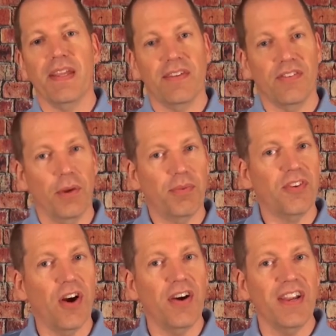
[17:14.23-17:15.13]
So I'm
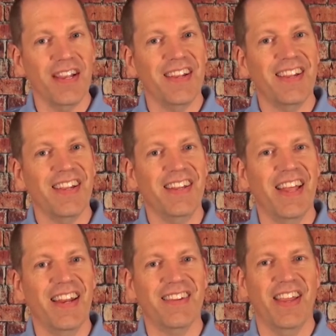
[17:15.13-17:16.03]
starting in
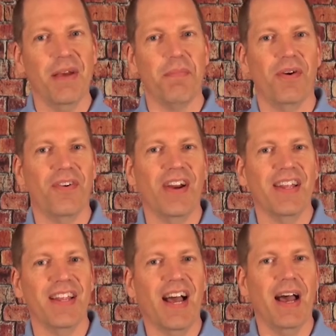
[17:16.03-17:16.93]
that example,
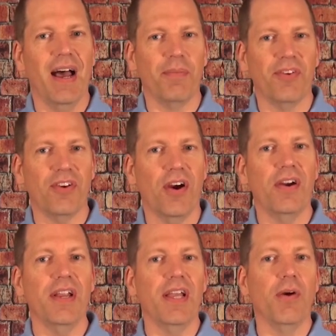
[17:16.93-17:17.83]
right? I'm
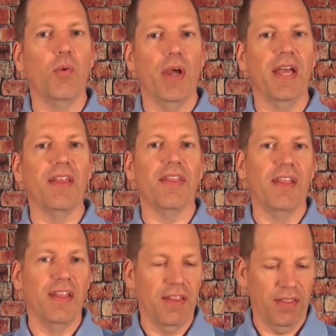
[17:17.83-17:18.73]
starting with
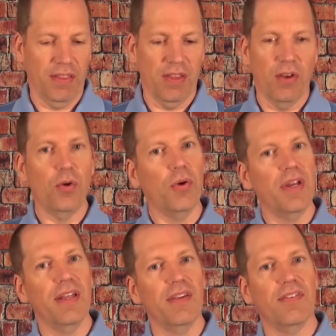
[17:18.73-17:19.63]
who it
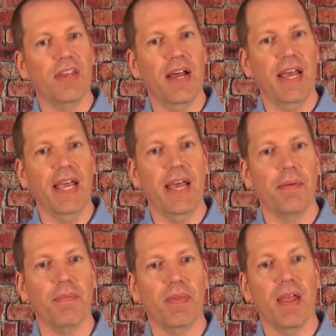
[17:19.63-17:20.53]
is that I
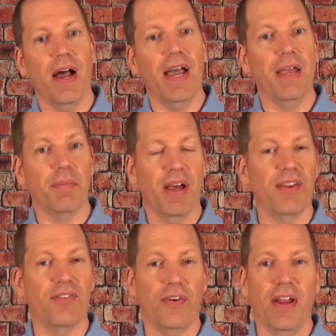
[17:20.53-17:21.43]
am. I am
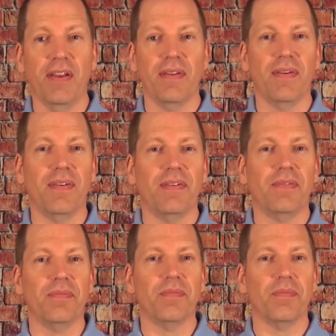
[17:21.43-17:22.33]
God's friend.
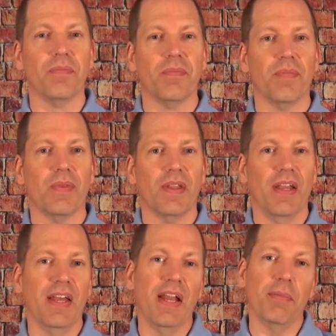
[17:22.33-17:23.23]

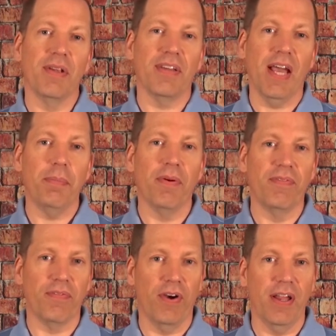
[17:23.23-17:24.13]
And I'm the type of
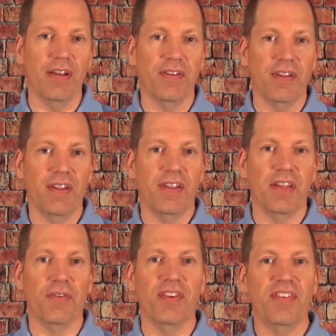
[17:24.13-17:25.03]
friend
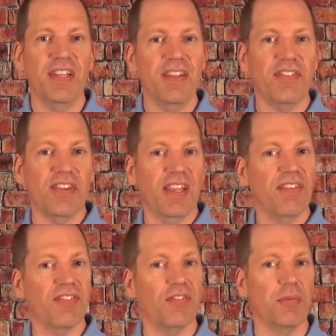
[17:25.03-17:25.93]
that receives
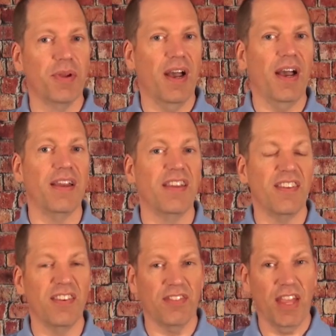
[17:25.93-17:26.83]
gifts from God and
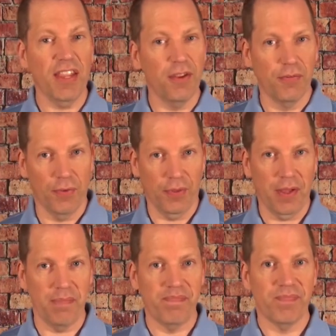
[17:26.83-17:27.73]
says thank you for them.